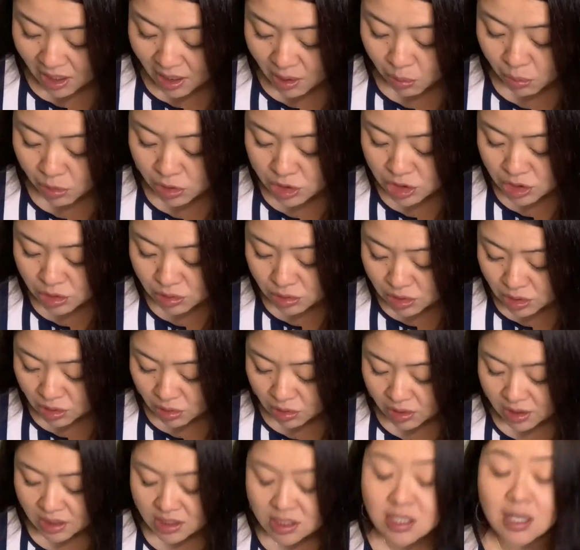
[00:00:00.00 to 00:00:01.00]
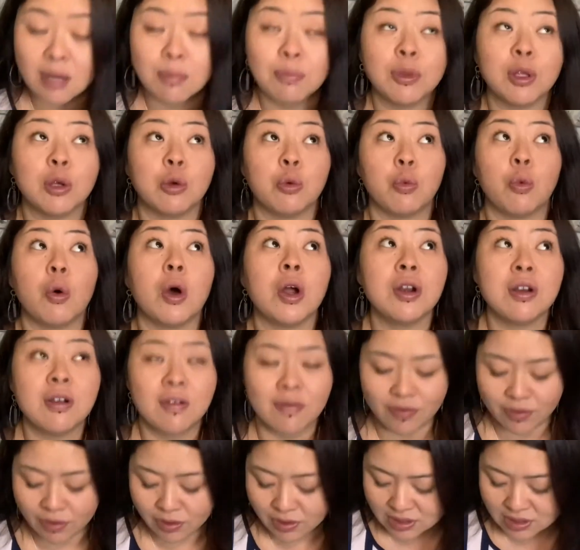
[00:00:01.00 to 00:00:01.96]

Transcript: Once you do this, something wonderful